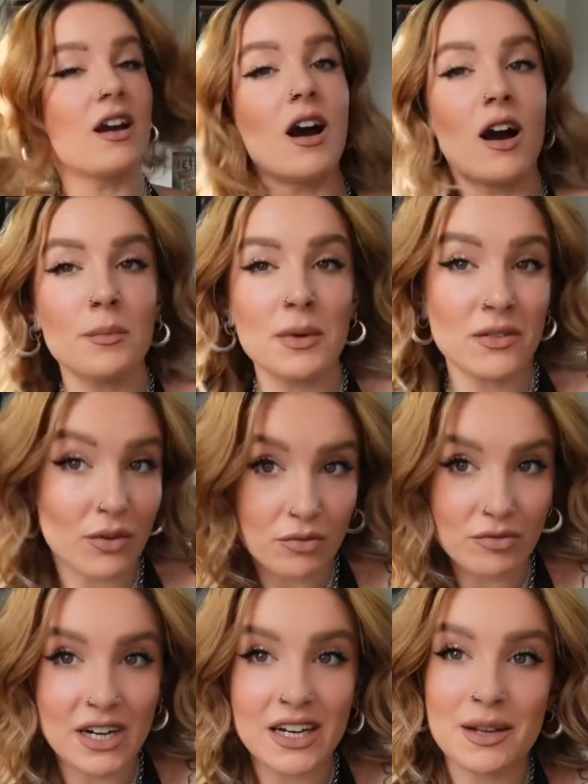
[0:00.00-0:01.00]
I'm either
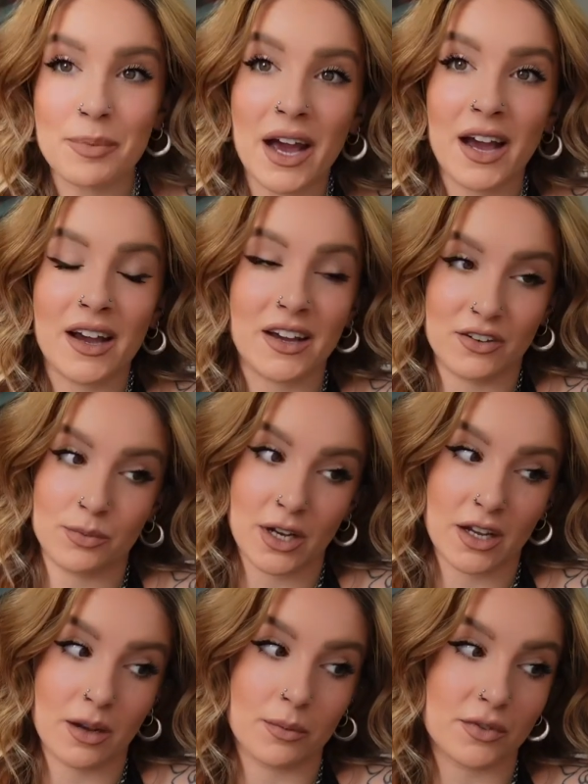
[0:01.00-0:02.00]
really bad when
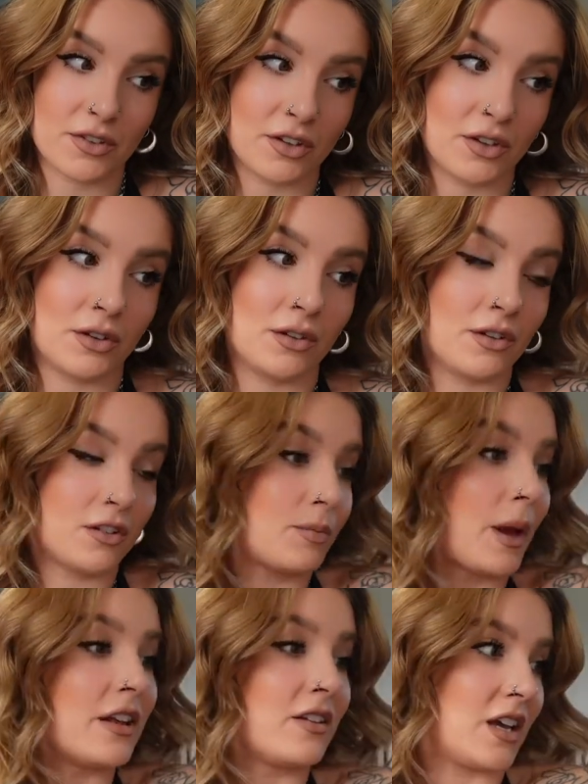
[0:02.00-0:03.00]
it comes to
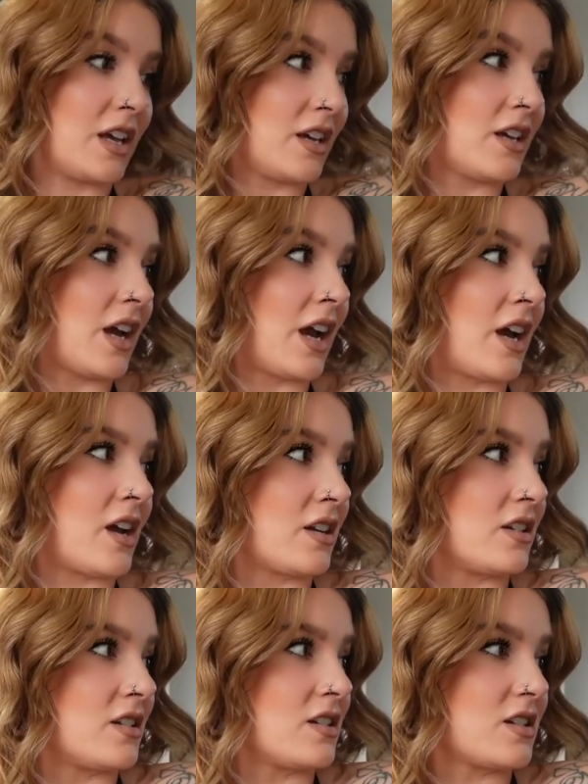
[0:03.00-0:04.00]
spending
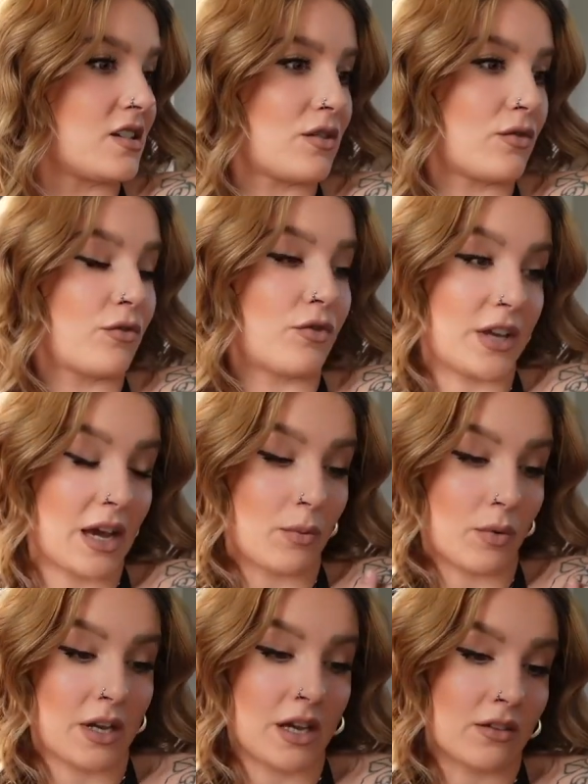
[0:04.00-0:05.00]
and forget
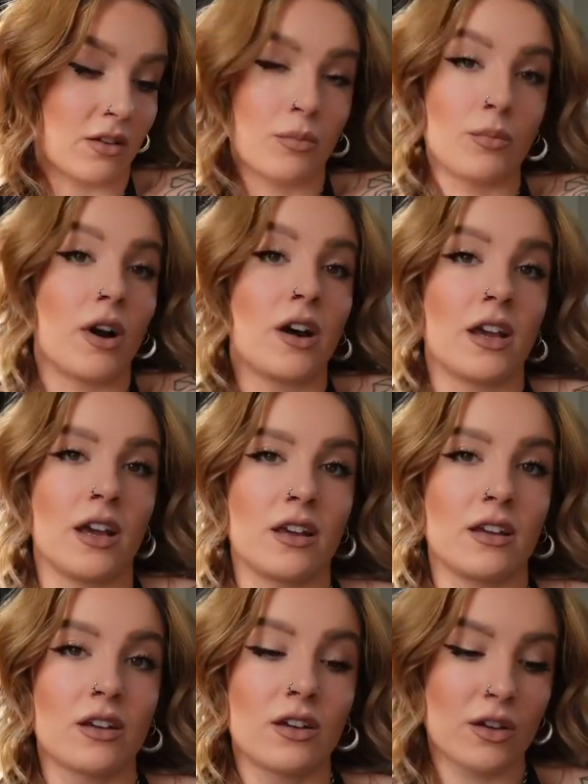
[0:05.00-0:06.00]
what it is I'm buying,